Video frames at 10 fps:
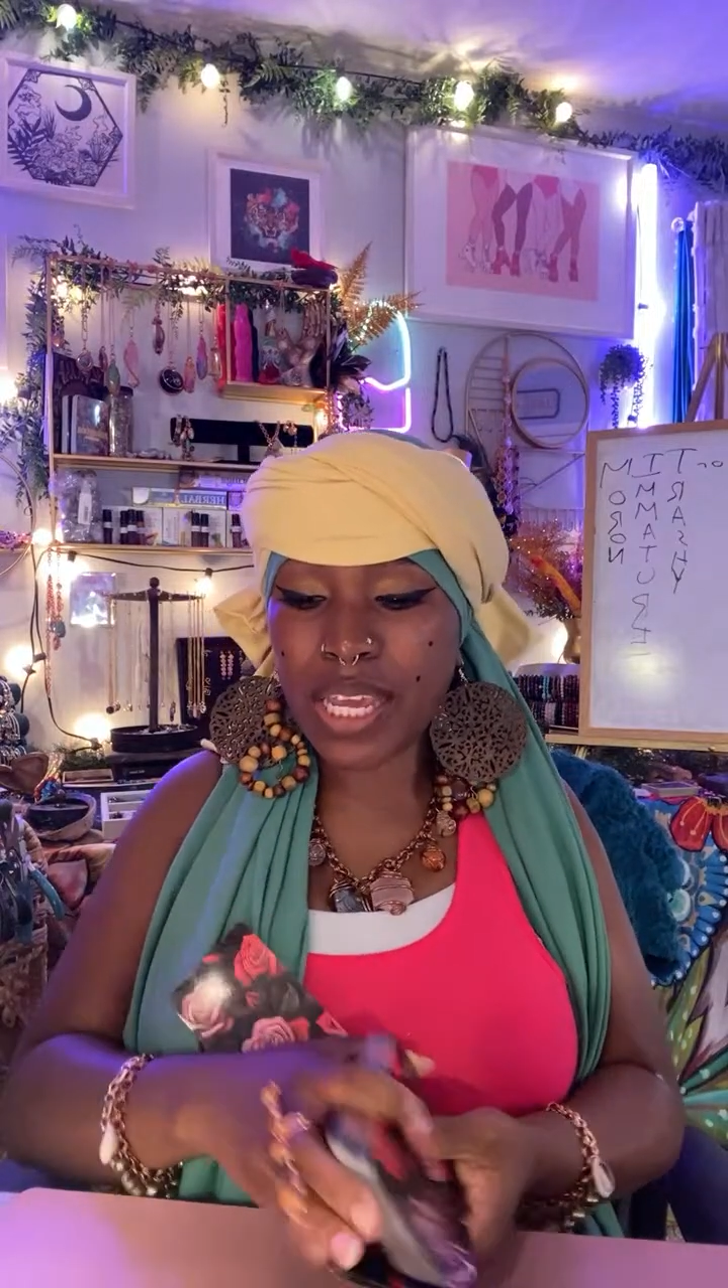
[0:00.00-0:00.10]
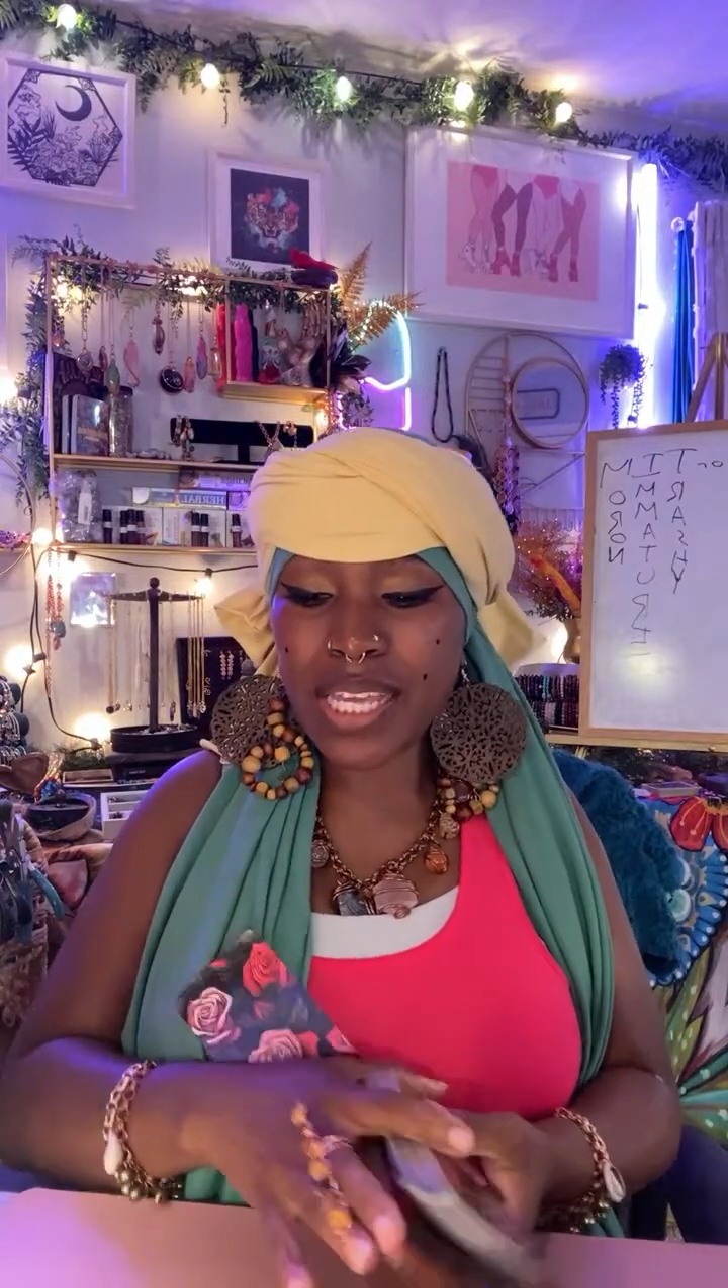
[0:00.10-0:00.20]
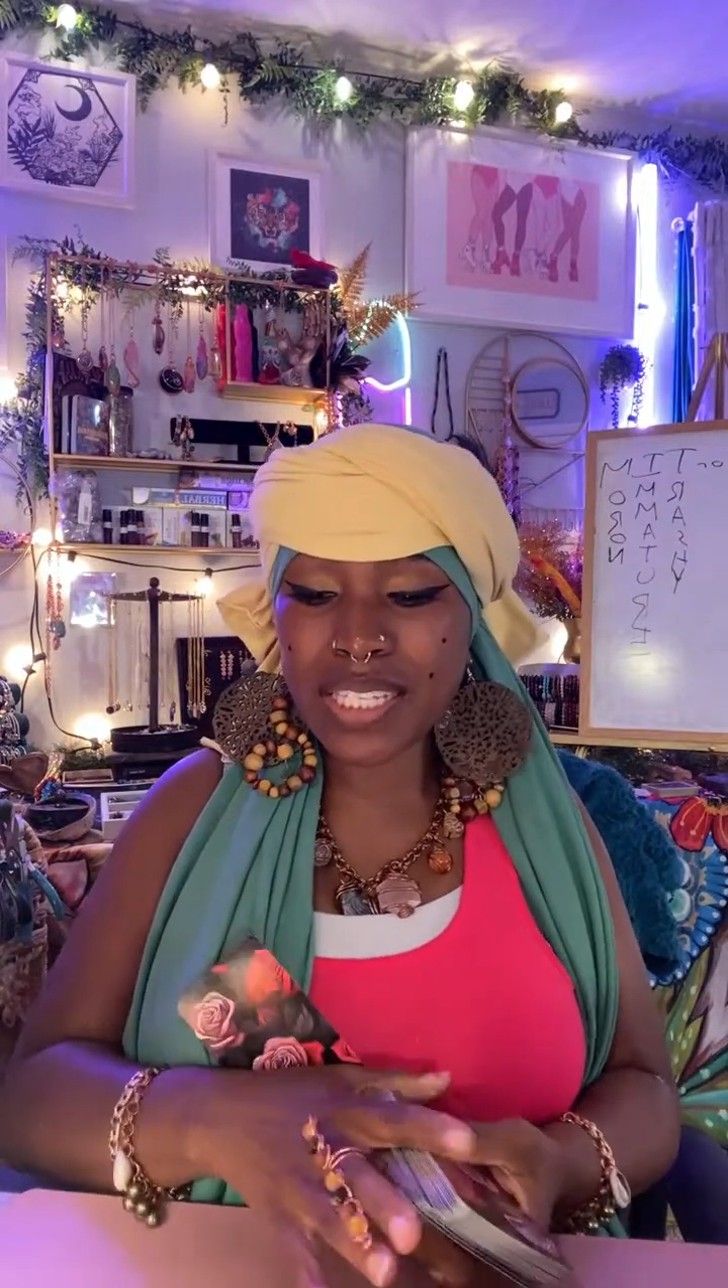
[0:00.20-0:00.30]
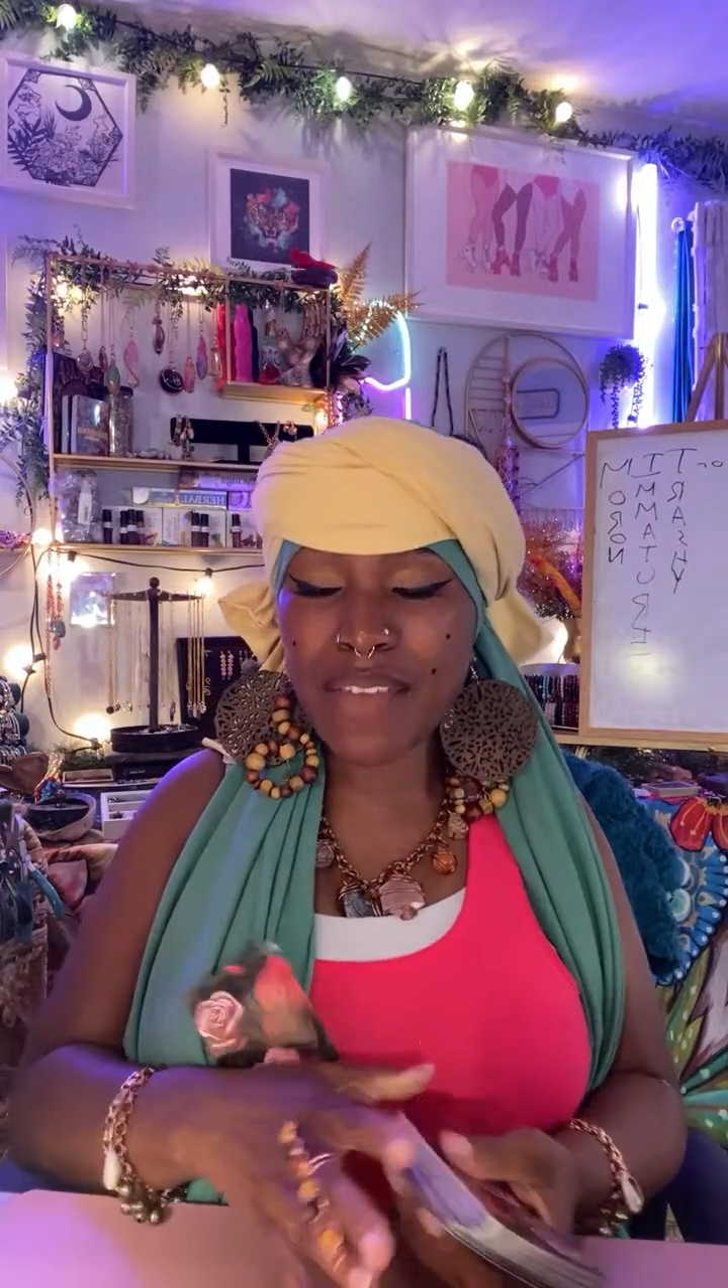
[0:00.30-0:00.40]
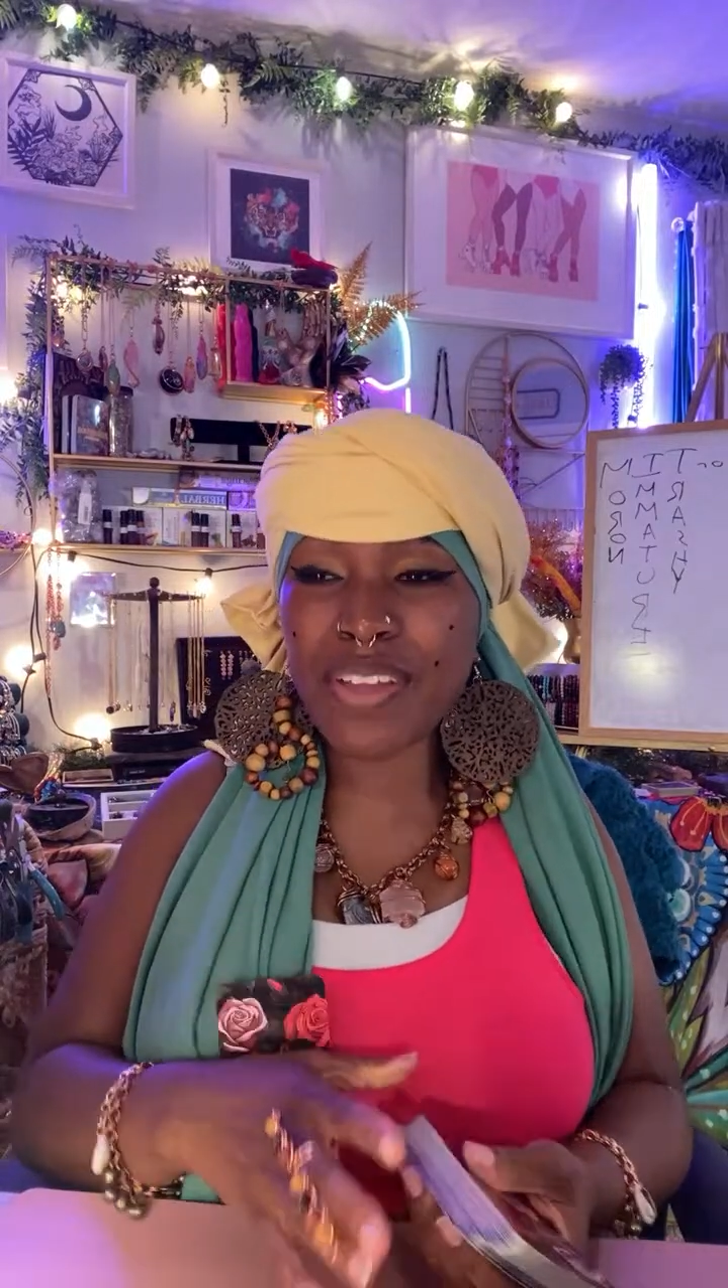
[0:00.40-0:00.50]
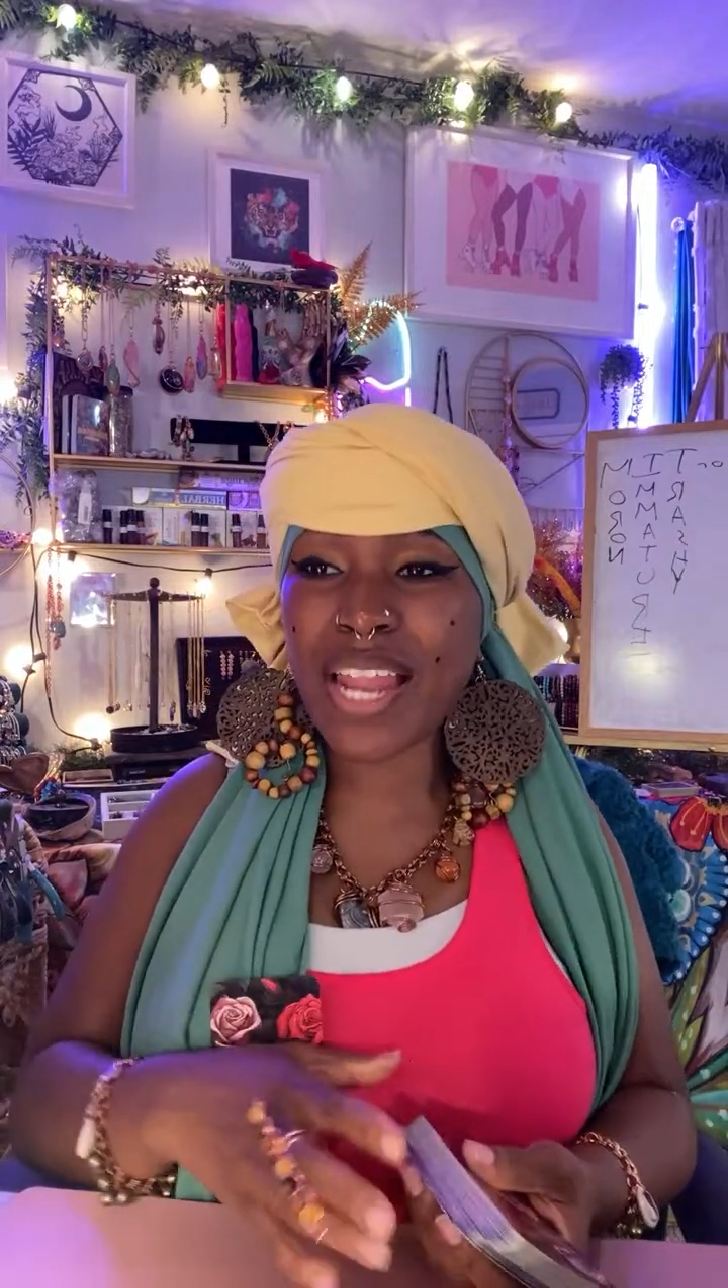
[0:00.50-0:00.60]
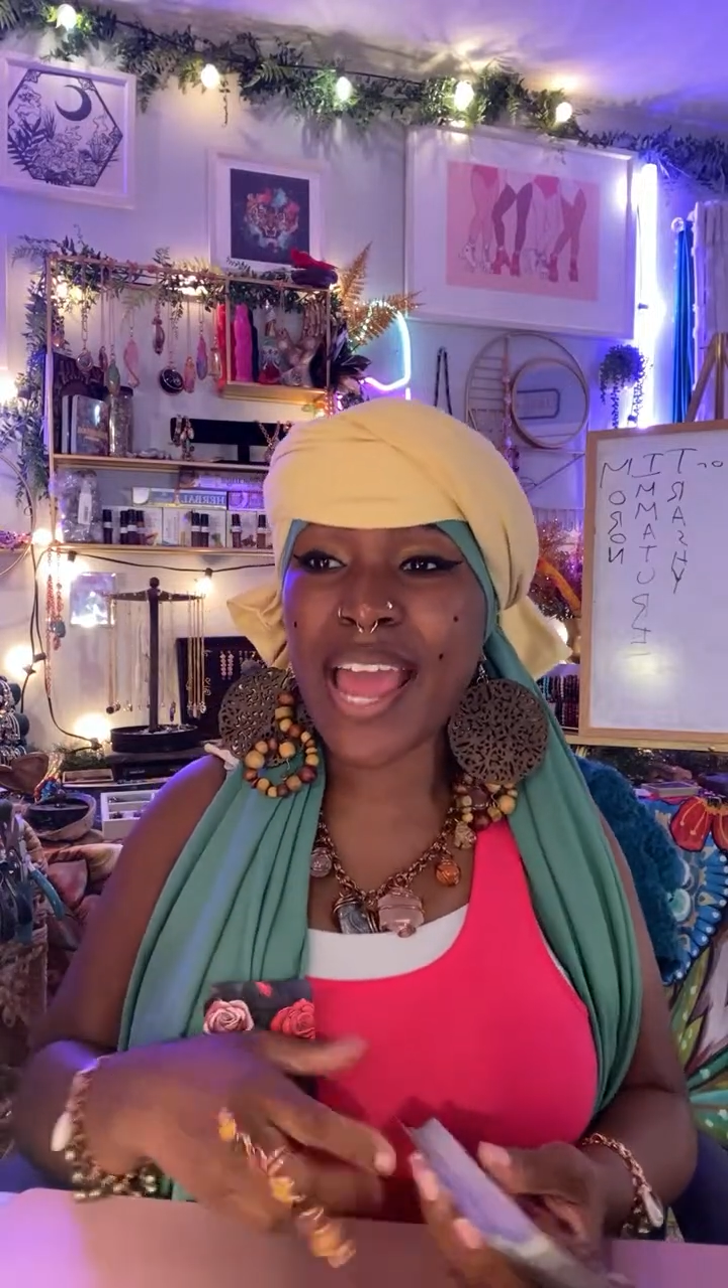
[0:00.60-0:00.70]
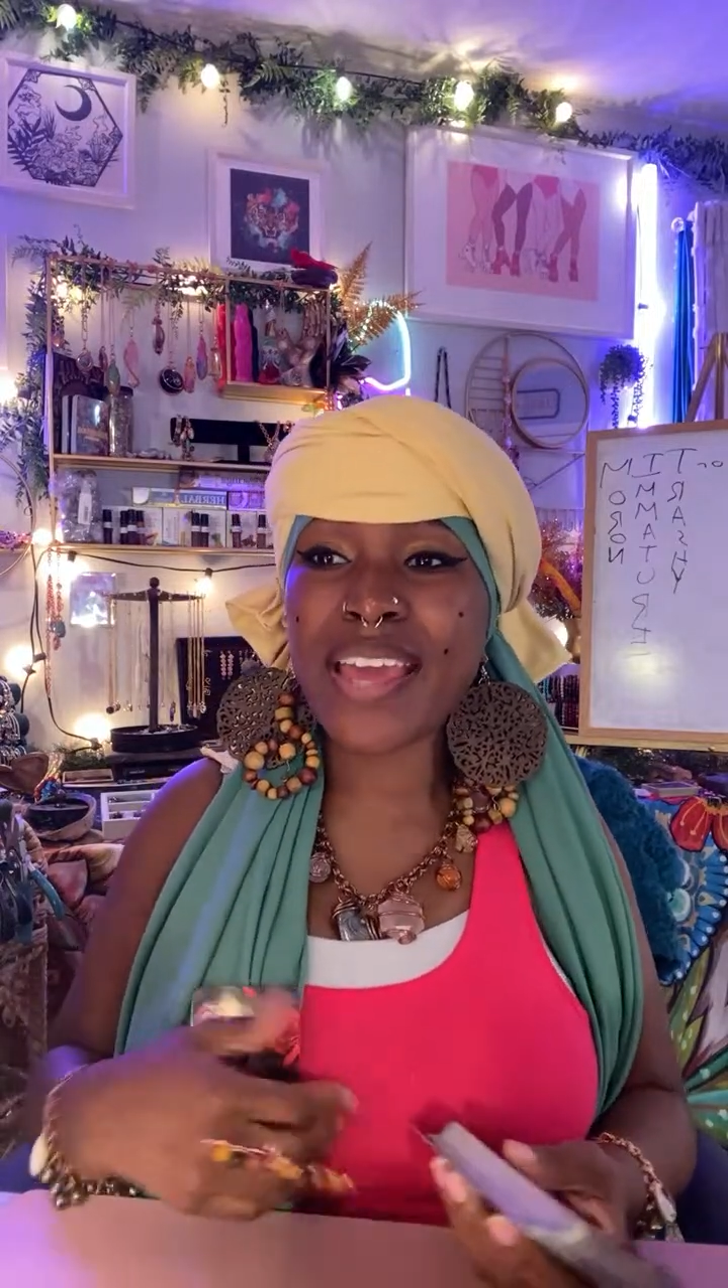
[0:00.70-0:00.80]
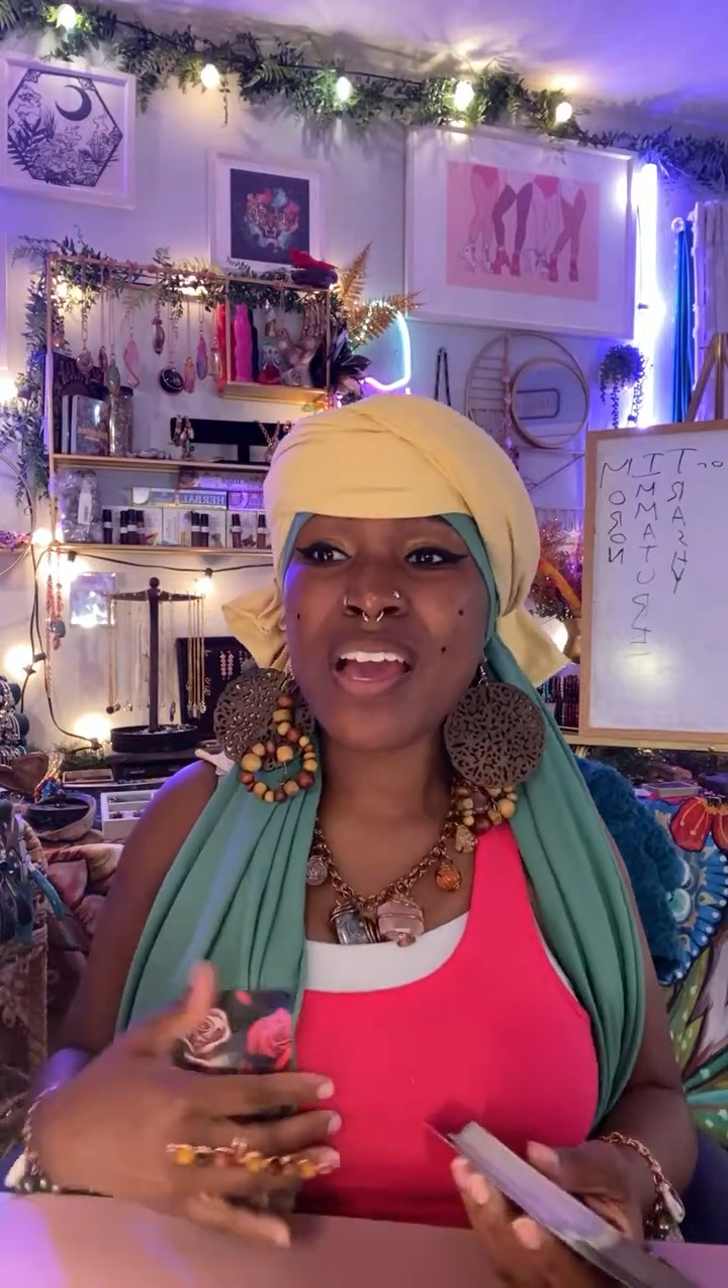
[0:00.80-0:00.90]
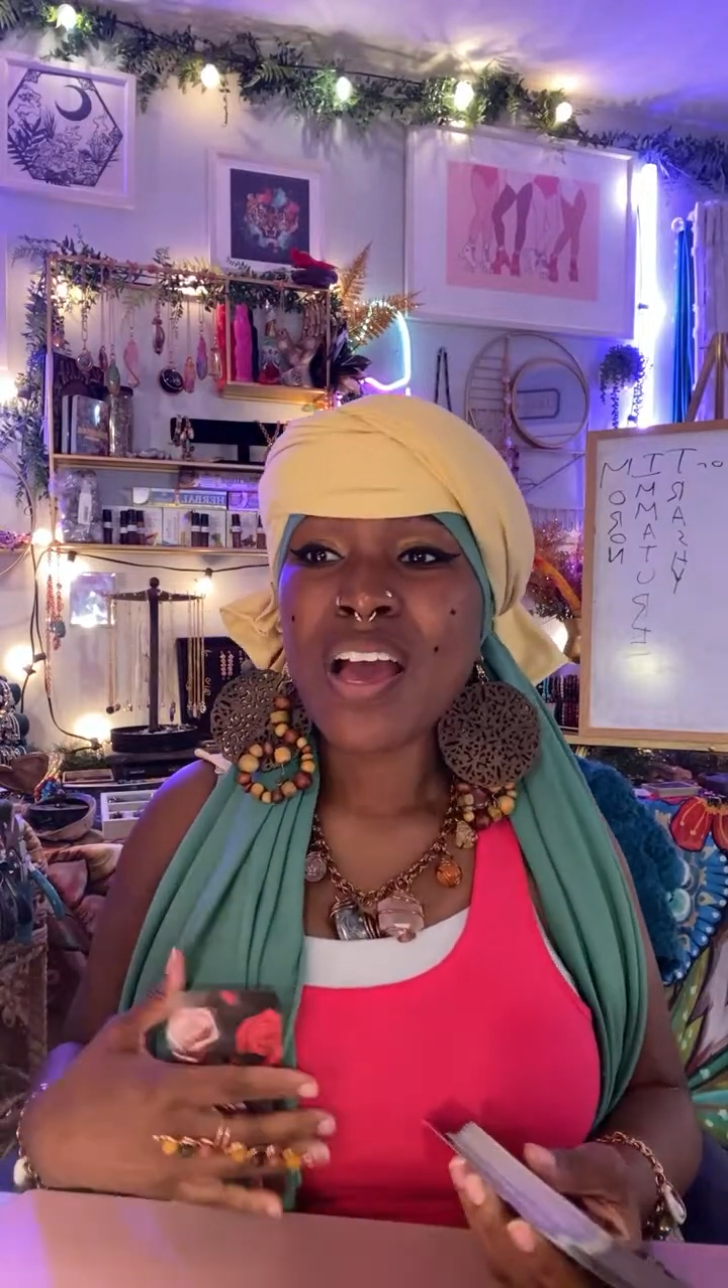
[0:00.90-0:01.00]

It's given like,